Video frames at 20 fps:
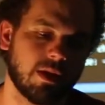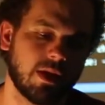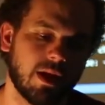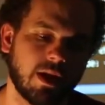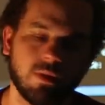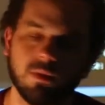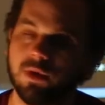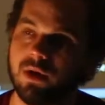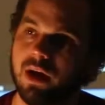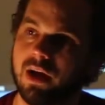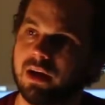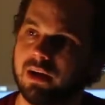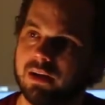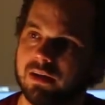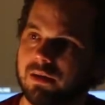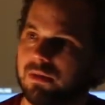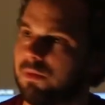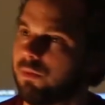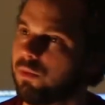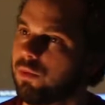We're not going
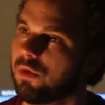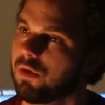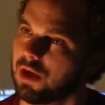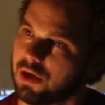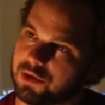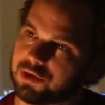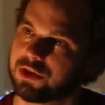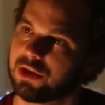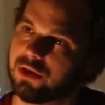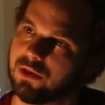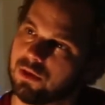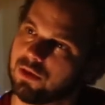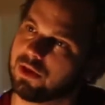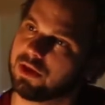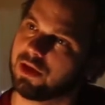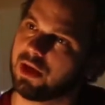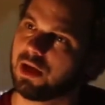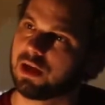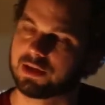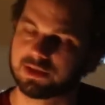to, I'll show you in
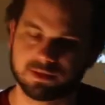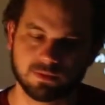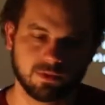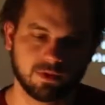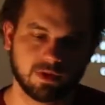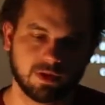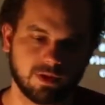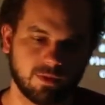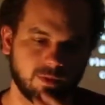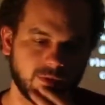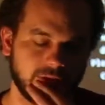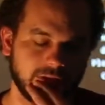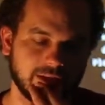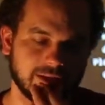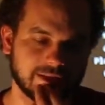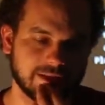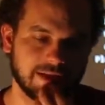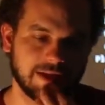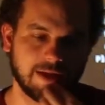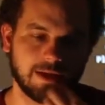the docs where
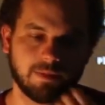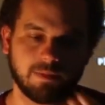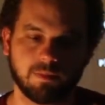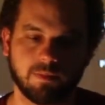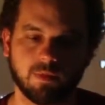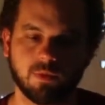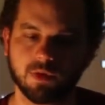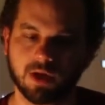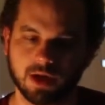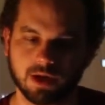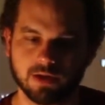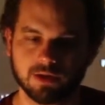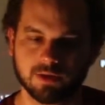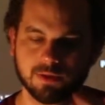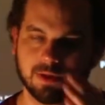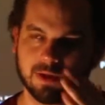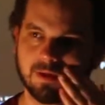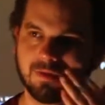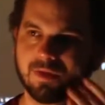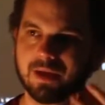that's at. We're not going to
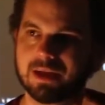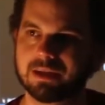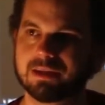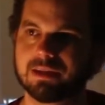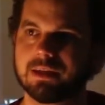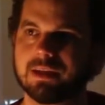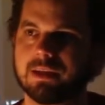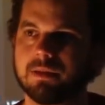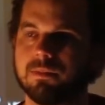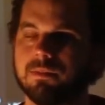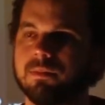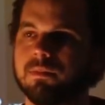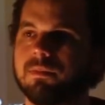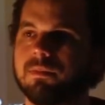do any of that today.